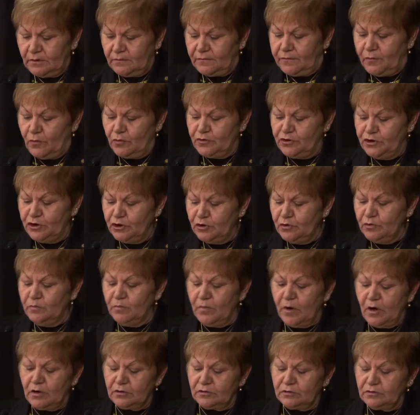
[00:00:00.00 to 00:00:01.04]
for new
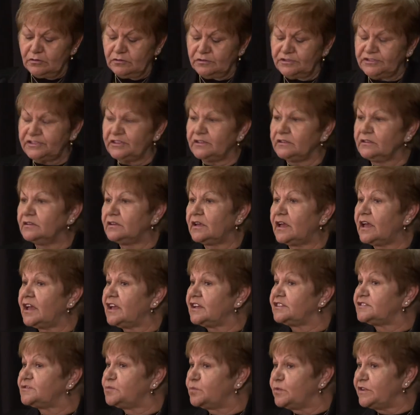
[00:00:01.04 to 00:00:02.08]
models
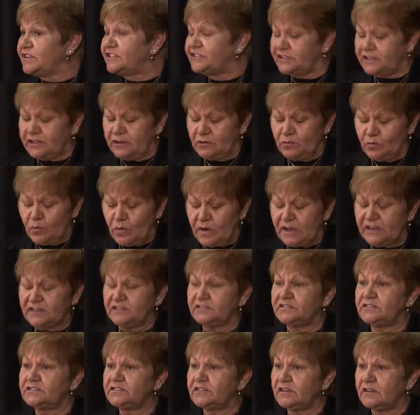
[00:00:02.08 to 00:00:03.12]
as Western
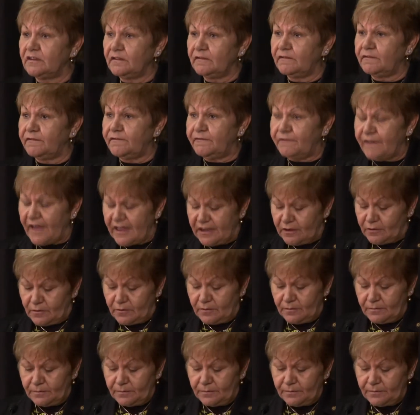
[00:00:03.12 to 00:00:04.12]
ones fail.